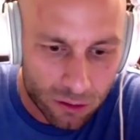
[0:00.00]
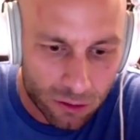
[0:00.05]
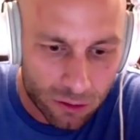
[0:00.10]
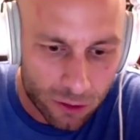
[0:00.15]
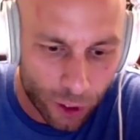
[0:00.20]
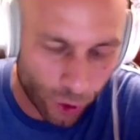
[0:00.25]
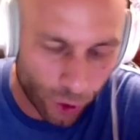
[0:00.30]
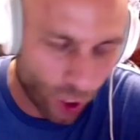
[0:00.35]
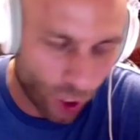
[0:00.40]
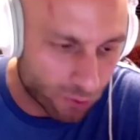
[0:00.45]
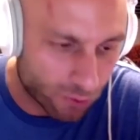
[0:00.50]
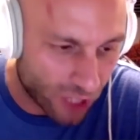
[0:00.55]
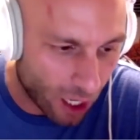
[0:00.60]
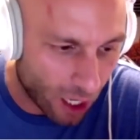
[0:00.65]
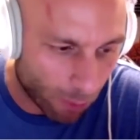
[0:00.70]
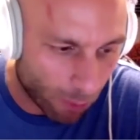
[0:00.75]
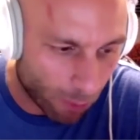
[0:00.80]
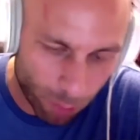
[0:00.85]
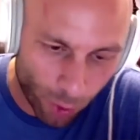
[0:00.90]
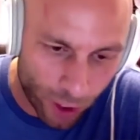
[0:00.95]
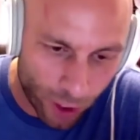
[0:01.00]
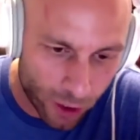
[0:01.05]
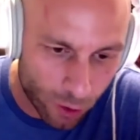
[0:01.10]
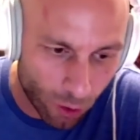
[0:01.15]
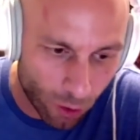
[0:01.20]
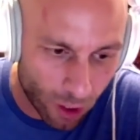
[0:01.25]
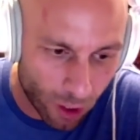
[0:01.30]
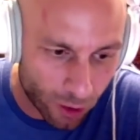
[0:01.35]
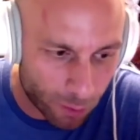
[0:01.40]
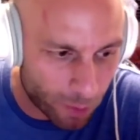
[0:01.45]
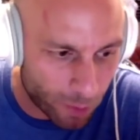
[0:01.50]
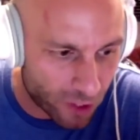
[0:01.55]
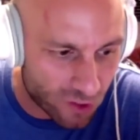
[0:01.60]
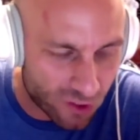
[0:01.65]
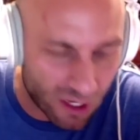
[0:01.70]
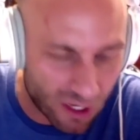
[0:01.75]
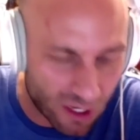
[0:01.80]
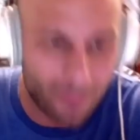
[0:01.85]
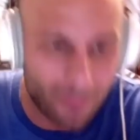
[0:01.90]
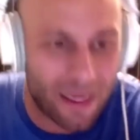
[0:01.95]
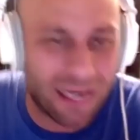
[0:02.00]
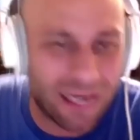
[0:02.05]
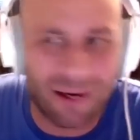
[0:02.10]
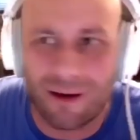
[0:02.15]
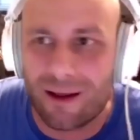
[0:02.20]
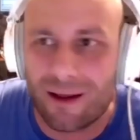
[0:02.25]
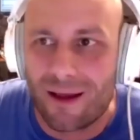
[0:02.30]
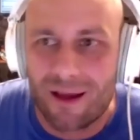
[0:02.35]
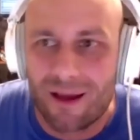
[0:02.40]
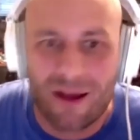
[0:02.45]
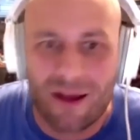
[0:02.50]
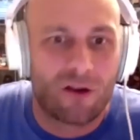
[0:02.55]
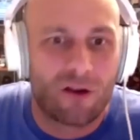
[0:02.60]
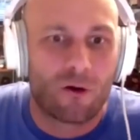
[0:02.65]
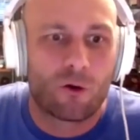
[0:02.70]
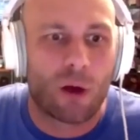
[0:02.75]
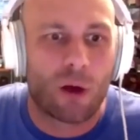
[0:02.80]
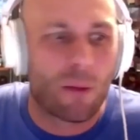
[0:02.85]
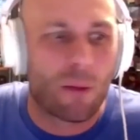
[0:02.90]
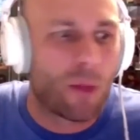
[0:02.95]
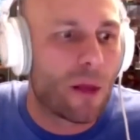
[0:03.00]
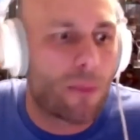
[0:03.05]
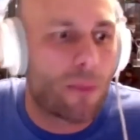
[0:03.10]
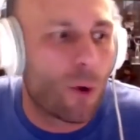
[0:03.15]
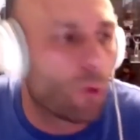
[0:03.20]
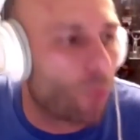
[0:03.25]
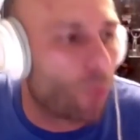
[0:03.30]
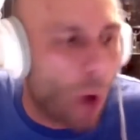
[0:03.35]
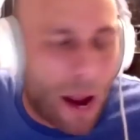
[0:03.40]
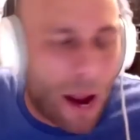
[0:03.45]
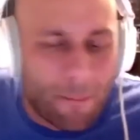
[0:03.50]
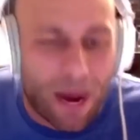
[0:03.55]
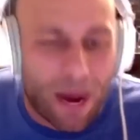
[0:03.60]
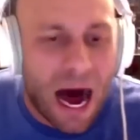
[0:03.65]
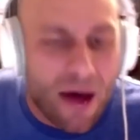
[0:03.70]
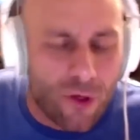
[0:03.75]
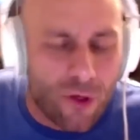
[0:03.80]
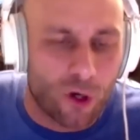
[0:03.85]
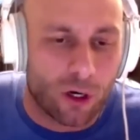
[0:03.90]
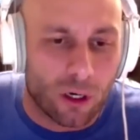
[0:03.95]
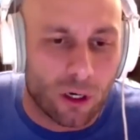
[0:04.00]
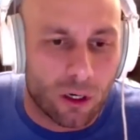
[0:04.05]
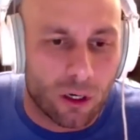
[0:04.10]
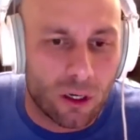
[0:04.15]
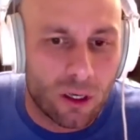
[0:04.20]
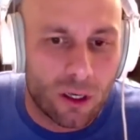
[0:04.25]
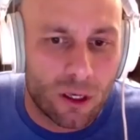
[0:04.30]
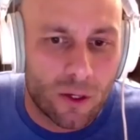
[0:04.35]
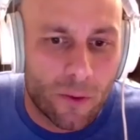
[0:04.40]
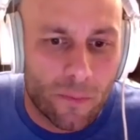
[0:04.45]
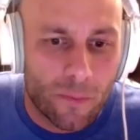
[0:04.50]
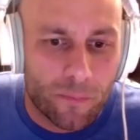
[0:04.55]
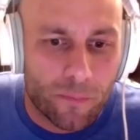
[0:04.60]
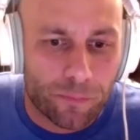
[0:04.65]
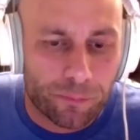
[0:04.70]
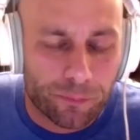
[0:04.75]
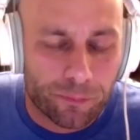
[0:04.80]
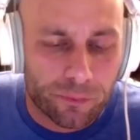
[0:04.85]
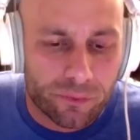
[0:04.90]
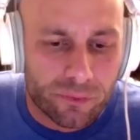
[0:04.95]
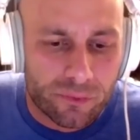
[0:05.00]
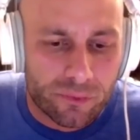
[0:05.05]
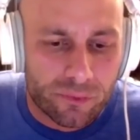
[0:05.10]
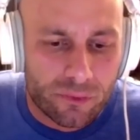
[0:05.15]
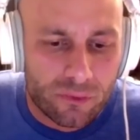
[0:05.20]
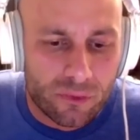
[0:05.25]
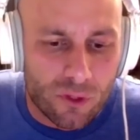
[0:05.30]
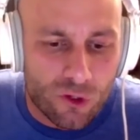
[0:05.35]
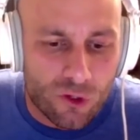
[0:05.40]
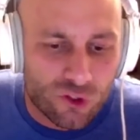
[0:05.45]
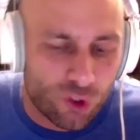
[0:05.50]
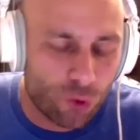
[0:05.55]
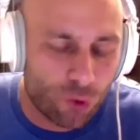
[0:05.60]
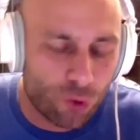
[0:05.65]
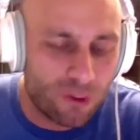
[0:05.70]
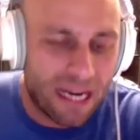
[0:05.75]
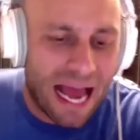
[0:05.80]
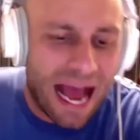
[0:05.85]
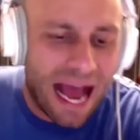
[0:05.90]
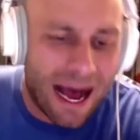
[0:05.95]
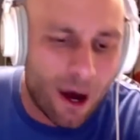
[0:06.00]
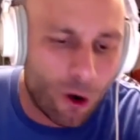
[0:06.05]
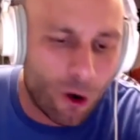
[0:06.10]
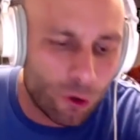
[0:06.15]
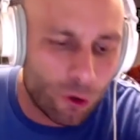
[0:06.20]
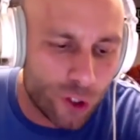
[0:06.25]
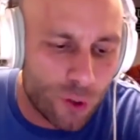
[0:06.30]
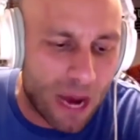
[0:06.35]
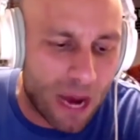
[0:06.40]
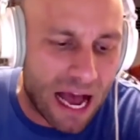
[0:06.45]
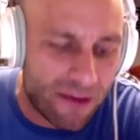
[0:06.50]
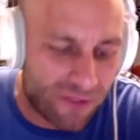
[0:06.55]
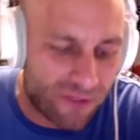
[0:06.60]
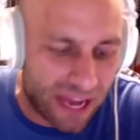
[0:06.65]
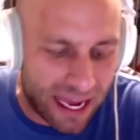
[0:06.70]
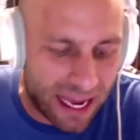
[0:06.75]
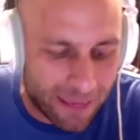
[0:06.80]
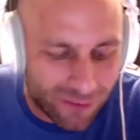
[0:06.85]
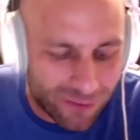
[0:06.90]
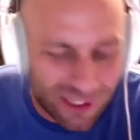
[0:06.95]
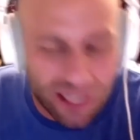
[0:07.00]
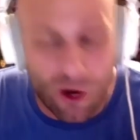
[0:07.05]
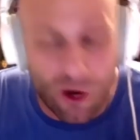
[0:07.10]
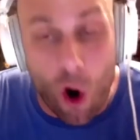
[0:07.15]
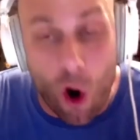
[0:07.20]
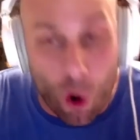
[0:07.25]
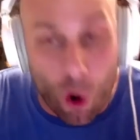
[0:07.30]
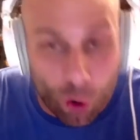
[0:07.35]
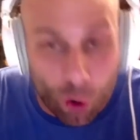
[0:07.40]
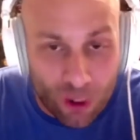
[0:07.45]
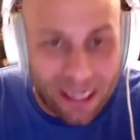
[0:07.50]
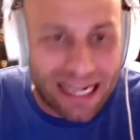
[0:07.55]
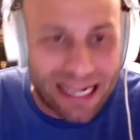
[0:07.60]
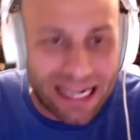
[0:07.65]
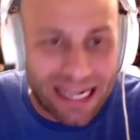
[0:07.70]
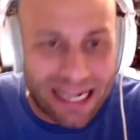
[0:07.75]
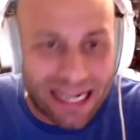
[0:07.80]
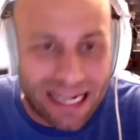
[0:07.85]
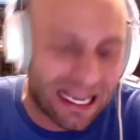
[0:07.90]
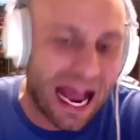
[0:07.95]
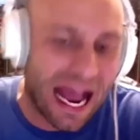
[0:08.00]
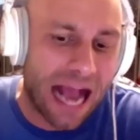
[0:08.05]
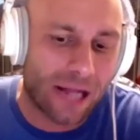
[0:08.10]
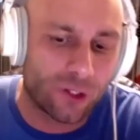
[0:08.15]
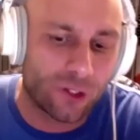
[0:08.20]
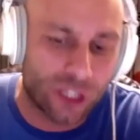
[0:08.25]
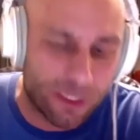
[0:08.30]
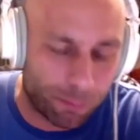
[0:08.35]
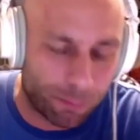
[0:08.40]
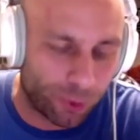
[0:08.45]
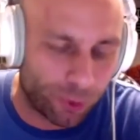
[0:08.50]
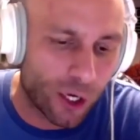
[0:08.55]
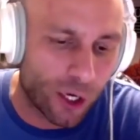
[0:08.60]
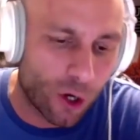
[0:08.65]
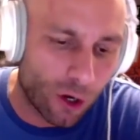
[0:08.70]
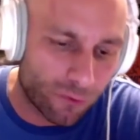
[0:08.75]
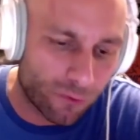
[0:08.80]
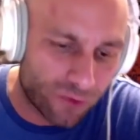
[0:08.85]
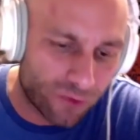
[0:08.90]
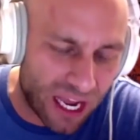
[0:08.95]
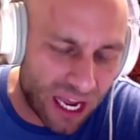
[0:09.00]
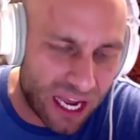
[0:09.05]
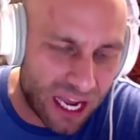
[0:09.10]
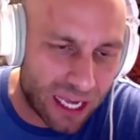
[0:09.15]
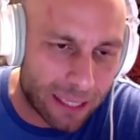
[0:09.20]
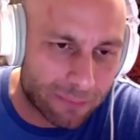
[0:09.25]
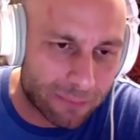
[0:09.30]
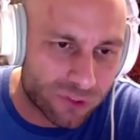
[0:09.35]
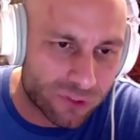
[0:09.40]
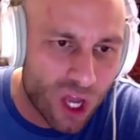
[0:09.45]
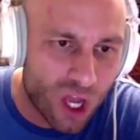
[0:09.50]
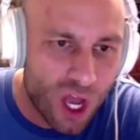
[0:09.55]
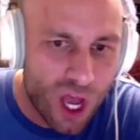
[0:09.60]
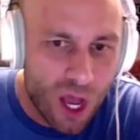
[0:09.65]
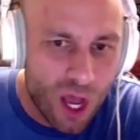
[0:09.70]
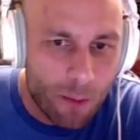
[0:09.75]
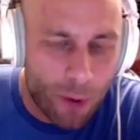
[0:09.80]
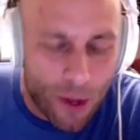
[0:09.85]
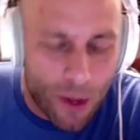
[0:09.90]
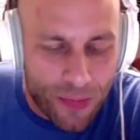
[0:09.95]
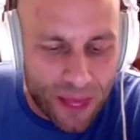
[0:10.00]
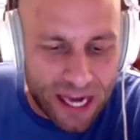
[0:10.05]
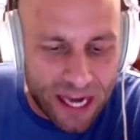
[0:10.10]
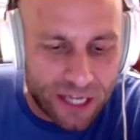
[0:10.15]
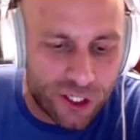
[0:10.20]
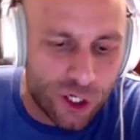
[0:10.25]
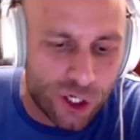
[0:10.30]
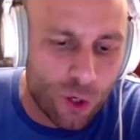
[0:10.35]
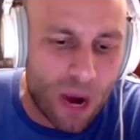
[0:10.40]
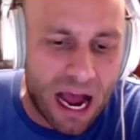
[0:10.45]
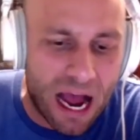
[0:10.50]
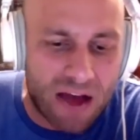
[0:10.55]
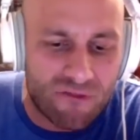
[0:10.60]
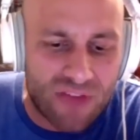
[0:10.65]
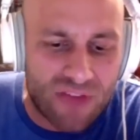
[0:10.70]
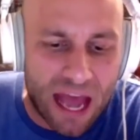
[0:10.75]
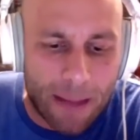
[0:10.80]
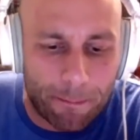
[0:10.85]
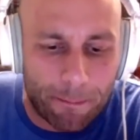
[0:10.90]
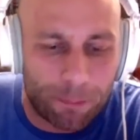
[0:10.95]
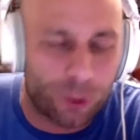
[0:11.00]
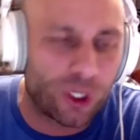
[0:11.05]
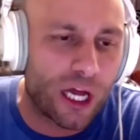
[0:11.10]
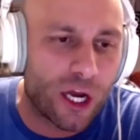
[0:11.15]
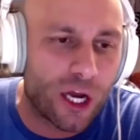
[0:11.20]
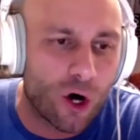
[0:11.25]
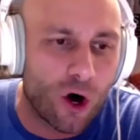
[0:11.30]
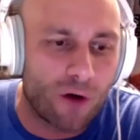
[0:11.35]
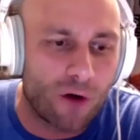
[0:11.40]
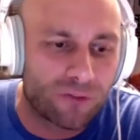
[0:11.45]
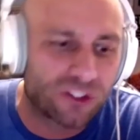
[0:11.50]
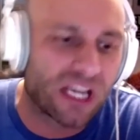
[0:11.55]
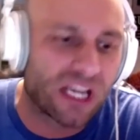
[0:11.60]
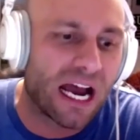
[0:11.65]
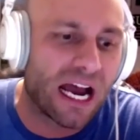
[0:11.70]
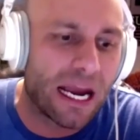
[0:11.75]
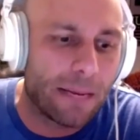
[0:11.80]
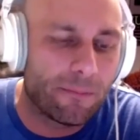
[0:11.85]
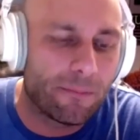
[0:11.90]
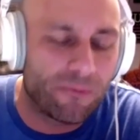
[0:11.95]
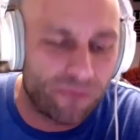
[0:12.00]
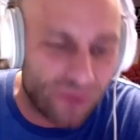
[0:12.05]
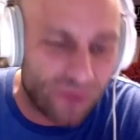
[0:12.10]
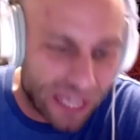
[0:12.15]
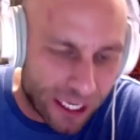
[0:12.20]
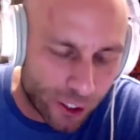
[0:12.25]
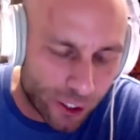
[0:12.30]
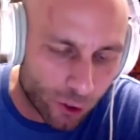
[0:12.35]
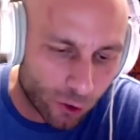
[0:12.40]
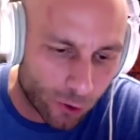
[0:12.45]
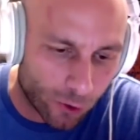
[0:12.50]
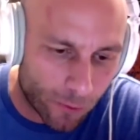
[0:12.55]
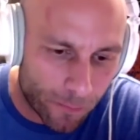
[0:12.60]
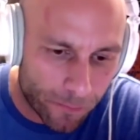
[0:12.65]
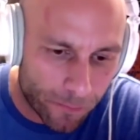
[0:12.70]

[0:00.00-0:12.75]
Here comes Albert Abreu on to pitch. I mean, why bother? So now you have games that aren't exactly playoff games, but they do have that playoff type feel.